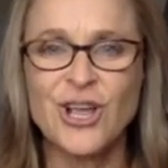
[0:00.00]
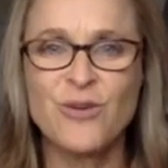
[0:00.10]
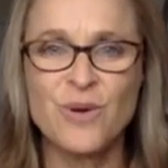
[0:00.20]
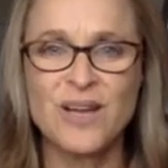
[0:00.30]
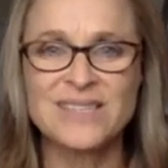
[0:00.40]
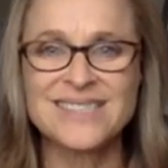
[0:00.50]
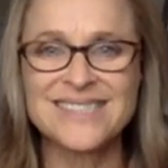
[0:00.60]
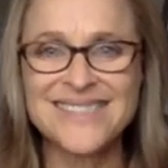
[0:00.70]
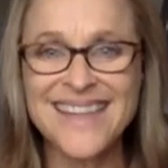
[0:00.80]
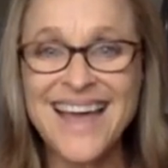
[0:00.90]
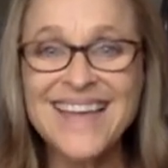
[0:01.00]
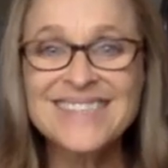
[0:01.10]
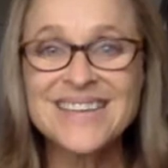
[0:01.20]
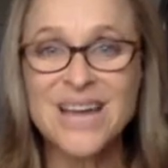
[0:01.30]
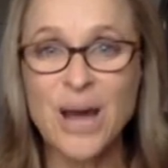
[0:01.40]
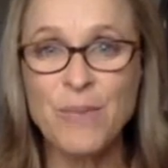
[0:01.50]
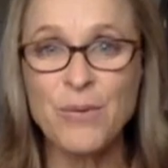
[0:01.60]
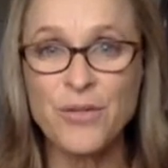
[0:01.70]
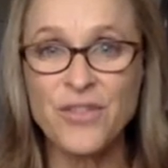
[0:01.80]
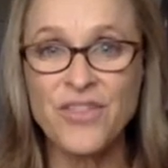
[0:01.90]
You want to slice a couple
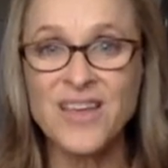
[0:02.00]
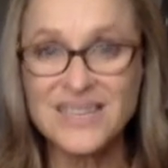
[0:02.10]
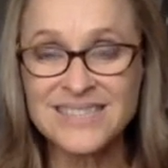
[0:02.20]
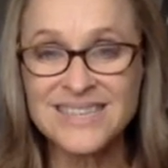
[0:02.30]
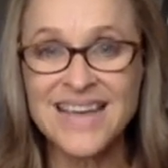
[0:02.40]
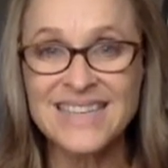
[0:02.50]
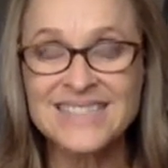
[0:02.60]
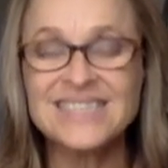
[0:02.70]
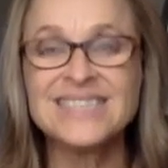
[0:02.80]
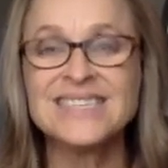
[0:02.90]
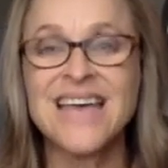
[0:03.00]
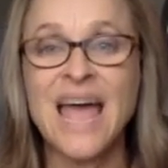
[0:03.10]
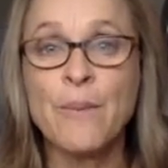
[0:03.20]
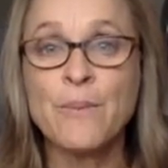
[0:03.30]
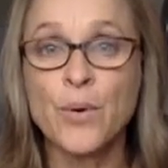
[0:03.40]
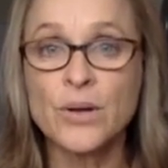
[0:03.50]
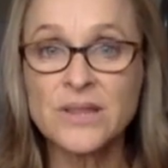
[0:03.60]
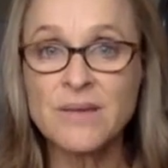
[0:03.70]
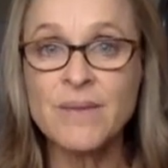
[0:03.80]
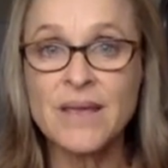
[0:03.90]
thick slices Put
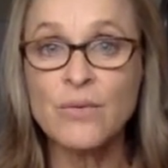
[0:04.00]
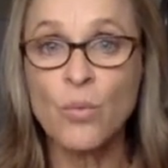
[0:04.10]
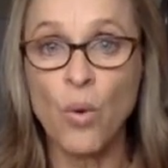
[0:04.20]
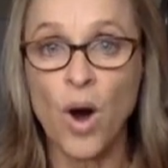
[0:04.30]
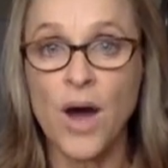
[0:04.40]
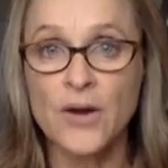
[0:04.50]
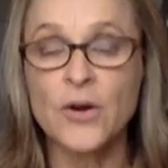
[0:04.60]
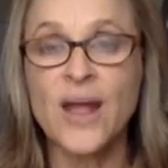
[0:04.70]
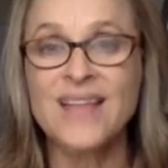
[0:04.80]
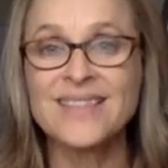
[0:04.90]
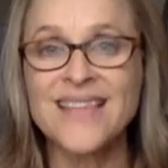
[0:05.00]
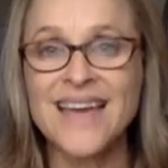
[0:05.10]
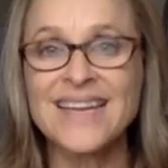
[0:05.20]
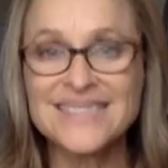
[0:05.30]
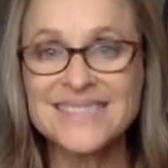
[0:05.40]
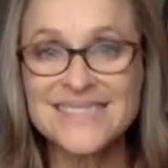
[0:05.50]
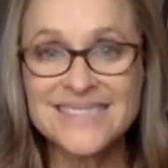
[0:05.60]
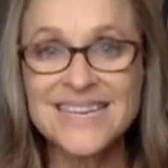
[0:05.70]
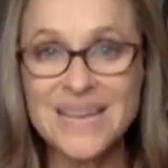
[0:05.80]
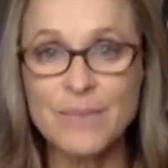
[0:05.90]
them in water and let it
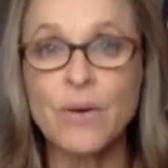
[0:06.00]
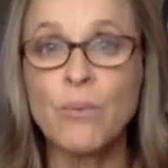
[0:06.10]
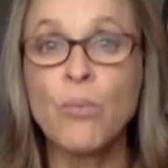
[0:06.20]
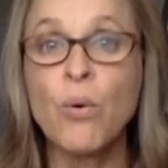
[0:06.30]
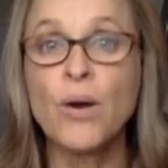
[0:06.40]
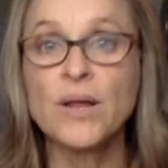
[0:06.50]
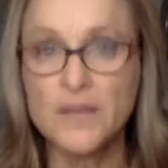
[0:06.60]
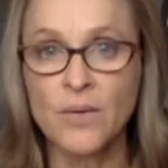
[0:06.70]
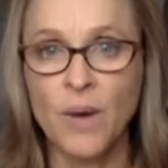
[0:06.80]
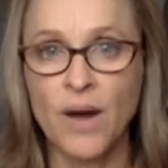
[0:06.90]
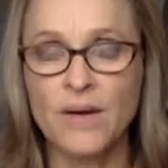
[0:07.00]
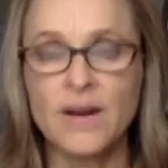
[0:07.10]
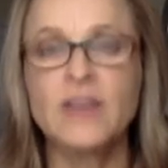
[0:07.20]
steep, boiling water.